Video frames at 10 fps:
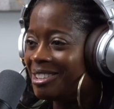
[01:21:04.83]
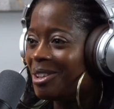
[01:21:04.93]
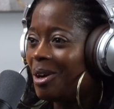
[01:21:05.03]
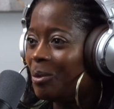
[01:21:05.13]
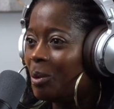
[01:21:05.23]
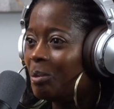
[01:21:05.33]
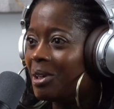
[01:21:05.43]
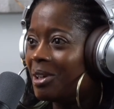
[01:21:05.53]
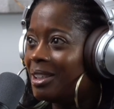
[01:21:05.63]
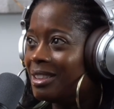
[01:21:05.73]
So I want my
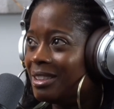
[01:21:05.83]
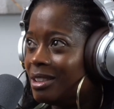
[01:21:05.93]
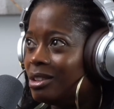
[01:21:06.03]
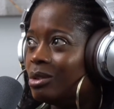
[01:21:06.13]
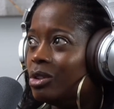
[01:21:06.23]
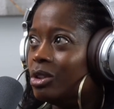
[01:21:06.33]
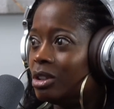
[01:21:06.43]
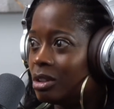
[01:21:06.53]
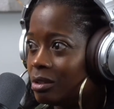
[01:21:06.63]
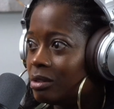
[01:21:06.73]
content to
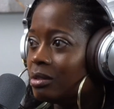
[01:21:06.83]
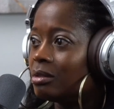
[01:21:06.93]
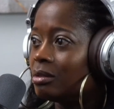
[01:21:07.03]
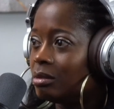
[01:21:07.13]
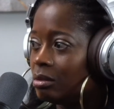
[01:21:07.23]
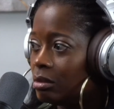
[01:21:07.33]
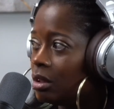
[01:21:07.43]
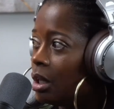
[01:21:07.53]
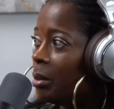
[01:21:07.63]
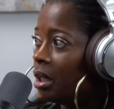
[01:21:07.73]
look
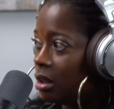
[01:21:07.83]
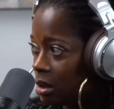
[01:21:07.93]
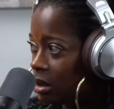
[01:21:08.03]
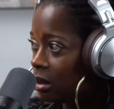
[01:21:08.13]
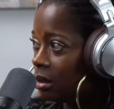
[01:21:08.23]
amazing.